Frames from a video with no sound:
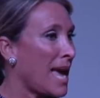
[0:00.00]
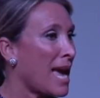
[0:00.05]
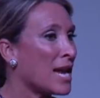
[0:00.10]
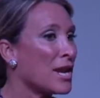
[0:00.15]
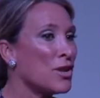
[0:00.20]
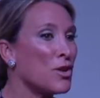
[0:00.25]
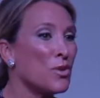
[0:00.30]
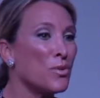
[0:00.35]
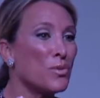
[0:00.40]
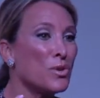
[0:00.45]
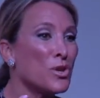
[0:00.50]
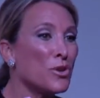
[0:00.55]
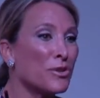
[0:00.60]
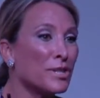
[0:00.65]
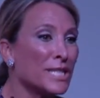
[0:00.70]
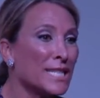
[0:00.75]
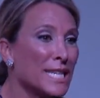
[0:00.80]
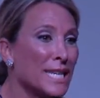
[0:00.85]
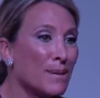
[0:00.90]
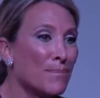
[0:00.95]
And
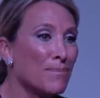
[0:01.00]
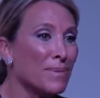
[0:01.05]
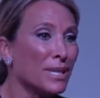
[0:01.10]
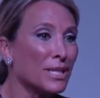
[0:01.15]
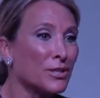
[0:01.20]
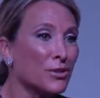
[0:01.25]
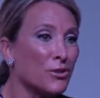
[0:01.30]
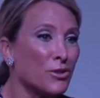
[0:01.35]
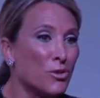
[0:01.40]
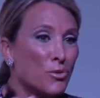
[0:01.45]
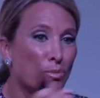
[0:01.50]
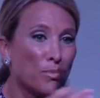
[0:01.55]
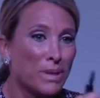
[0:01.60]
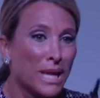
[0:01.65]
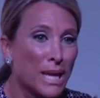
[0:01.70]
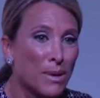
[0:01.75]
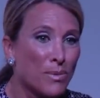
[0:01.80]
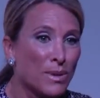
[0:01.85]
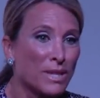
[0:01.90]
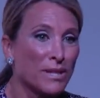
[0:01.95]
you're a team builder. You
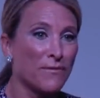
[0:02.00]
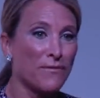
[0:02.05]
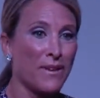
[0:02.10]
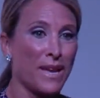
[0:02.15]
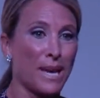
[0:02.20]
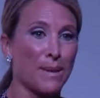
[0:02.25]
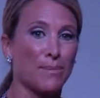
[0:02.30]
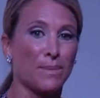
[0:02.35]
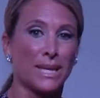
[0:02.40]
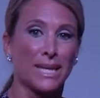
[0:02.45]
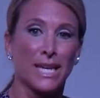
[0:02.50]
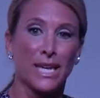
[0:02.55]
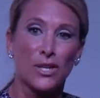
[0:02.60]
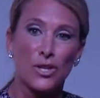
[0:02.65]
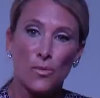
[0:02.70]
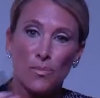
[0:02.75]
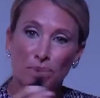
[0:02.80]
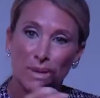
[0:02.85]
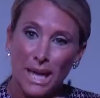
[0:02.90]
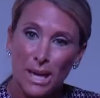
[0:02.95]
play with the family
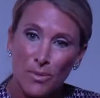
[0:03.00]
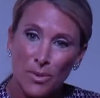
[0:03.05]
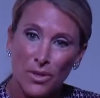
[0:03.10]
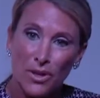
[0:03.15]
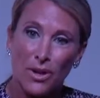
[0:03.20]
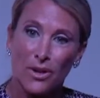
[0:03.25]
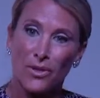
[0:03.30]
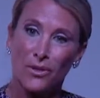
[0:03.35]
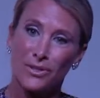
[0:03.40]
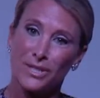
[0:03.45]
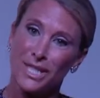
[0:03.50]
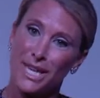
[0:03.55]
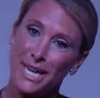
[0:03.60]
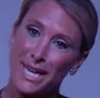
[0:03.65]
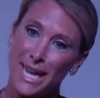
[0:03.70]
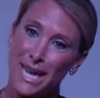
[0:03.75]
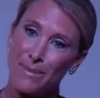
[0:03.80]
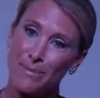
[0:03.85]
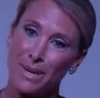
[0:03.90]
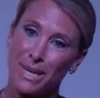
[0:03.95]
and you play with all those
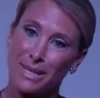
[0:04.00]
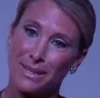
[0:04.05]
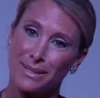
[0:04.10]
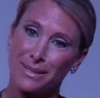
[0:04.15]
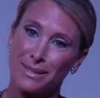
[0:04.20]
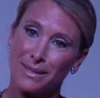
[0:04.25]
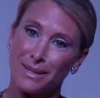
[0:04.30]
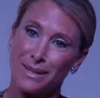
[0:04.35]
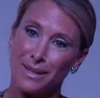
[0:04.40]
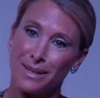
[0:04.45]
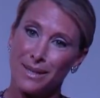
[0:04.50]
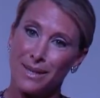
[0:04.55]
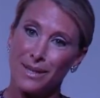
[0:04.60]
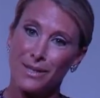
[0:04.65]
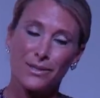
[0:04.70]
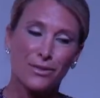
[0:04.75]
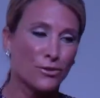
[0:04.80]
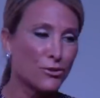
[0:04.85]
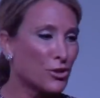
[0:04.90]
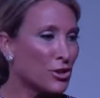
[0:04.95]
dynamics.
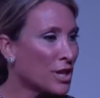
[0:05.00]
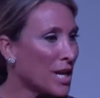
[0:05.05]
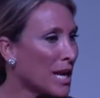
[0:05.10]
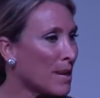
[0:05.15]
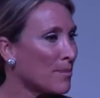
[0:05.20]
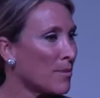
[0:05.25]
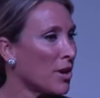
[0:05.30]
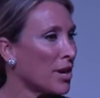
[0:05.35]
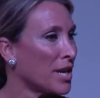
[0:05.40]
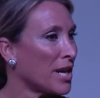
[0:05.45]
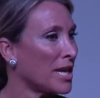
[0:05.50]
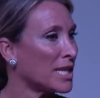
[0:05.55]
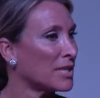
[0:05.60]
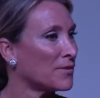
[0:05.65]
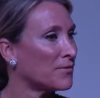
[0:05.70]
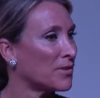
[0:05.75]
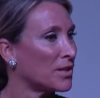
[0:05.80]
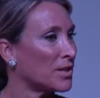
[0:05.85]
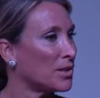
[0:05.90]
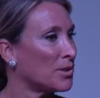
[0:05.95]
So shame on
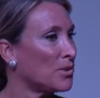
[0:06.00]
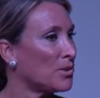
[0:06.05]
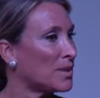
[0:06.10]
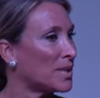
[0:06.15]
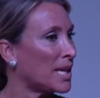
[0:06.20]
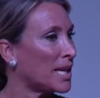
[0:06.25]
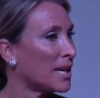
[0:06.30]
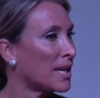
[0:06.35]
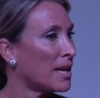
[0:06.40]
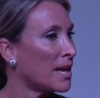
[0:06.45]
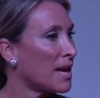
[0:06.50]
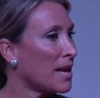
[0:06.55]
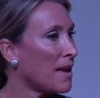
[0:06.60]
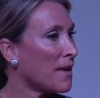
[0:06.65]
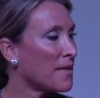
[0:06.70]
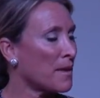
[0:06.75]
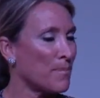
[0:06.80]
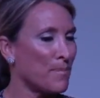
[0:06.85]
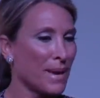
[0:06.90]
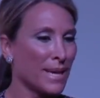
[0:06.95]
us for losing
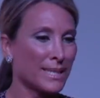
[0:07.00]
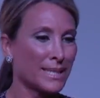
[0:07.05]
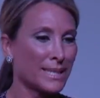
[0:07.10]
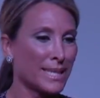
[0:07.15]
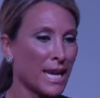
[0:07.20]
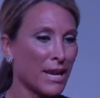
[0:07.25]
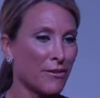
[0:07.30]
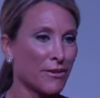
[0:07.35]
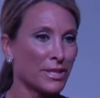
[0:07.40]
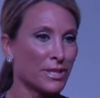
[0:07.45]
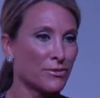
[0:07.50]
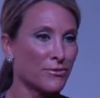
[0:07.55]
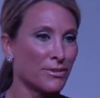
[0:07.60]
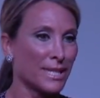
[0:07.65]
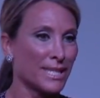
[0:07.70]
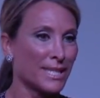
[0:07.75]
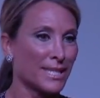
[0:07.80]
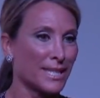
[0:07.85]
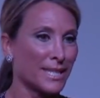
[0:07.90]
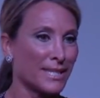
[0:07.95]
the best
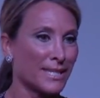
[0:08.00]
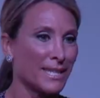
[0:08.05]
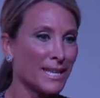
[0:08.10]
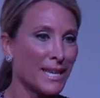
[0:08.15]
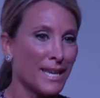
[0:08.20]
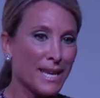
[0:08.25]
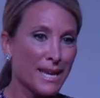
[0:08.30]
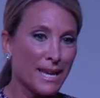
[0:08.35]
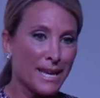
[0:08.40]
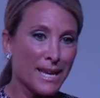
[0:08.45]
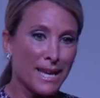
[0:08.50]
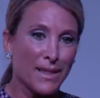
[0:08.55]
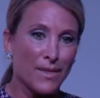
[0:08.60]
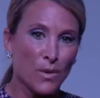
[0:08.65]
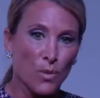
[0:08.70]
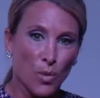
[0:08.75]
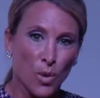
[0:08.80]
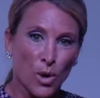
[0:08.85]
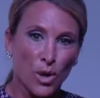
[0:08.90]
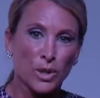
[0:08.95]
characteristics
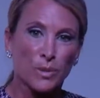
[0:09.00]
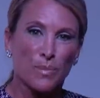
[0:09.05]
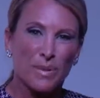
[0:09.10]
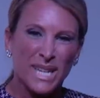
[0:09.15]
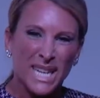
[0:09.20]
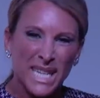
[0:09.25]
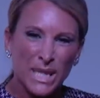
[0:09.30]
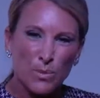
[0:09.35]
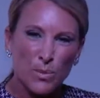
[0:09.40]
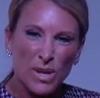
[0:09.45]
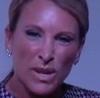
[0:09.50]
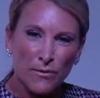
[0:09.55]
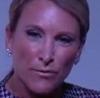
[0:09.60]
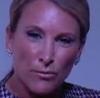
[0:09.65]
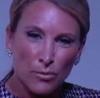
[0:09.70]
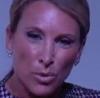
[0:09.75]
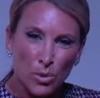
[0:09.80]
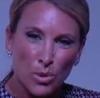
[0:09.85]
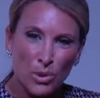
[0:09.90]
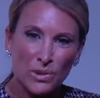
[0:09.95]
in the world because we
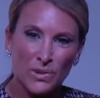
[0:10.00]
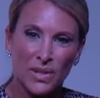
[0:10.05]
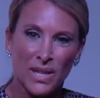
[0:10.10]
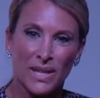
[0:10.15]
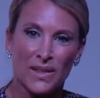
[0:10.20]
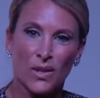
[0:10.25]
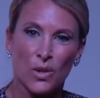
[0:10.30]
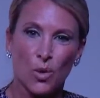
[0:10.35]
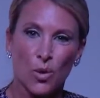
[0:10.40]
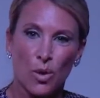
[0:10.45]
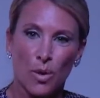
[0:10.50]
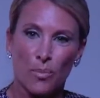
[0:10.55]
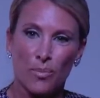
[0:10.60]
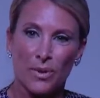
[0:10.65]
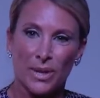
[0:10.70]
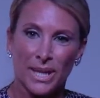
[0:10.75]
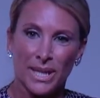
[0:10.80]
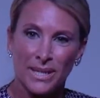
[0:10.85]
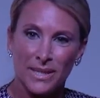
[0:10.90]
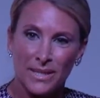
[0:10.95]
have rules in the
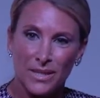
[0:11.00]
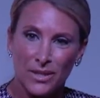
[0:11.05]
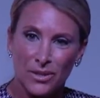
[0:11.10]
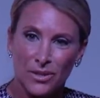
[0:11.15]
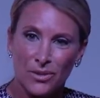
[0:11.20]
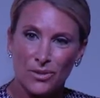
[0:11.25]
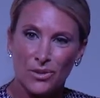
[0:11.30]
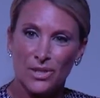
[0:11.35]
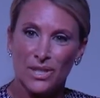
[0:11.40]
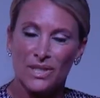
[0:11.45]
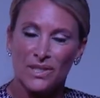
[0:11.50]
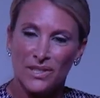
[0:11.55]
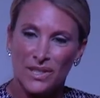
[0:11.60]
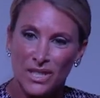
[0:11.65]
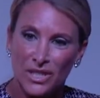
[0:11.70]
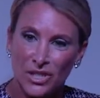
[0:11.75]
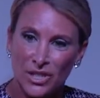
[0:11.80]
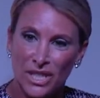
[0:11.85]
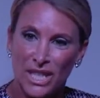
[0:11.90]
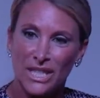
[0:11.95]
corporate institutions
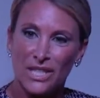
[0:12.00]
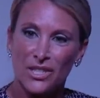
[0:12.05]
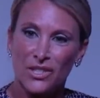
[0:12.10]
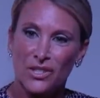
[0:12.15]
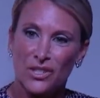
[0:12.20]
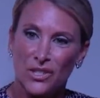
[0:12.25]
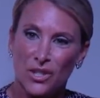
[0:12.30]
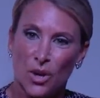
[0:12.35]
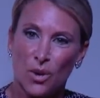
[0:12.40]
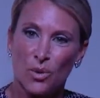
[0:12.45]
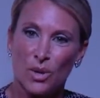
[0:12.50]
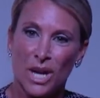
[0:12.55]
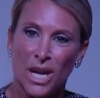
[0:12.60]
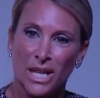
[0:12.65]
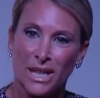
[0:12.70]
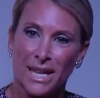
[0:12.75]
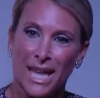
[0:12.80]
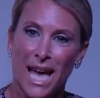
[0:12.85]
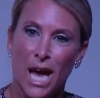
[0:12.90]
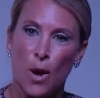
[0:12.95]
that just don't
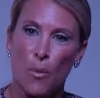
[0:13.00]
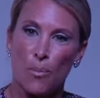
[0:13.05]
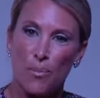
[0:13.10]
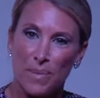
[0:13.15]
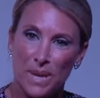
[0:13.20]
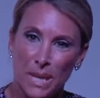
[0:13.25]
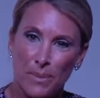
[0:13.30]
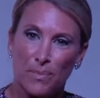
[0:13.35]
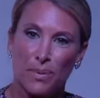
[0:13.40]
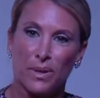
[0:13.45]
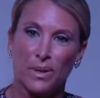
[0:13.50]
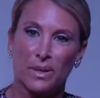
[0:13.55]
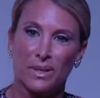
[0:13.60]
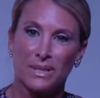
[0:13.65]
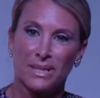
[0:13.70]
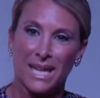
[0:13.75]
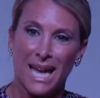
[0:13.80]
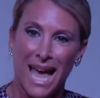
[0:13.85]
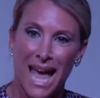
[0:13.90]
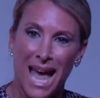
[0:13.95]
allow people
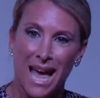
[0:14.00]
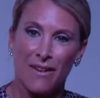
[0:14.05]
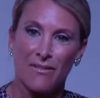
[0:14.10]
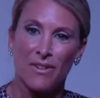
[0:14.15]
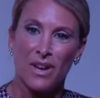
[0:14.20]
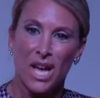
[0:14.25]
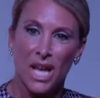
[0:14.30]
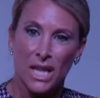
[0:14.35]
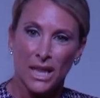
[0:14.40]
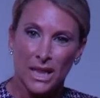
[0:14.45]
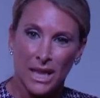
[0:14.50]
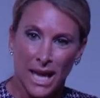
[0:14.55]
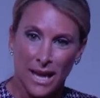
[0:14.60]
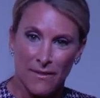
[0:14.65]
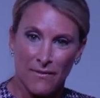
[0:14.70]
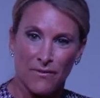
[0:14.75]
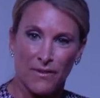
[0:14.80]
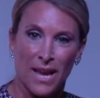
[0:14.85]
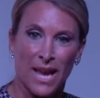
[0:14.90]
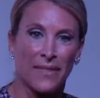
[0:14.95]
to have
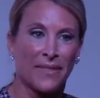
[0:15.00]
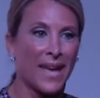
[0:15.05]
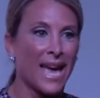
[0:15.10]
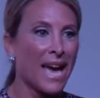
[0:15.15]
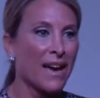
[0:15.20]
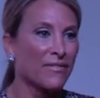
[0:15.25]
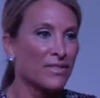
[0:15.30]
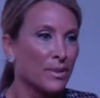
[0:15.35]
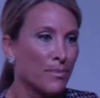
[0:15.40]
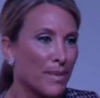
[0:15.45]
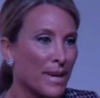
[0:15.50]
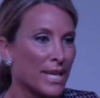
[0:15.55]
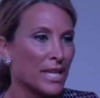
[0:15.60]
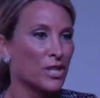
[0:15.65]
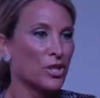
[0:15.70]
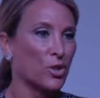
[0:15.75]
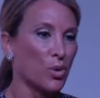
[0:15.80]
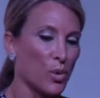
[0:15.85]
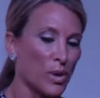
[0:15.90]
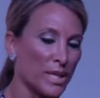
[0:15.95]
life, and they have to make
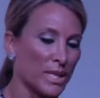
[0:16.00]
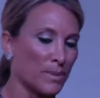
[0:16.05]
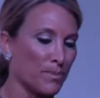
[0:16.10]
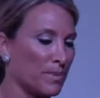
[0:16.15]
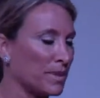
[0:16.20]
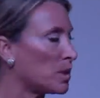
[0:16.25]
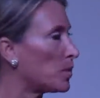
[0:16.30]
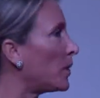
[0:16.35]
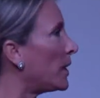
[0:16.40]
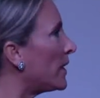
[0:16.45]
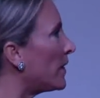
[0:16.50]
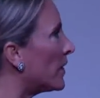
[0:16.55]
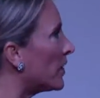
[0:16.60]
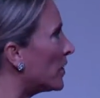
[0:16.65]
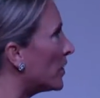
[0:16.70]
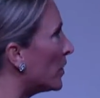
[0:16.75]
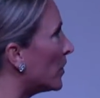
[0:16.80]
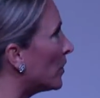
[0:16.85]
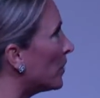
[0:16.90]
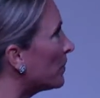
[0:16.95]
a choice between the
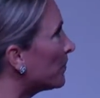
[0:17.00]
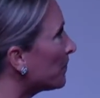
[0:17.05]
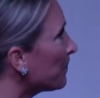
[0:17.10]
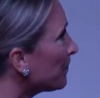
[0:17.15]
two.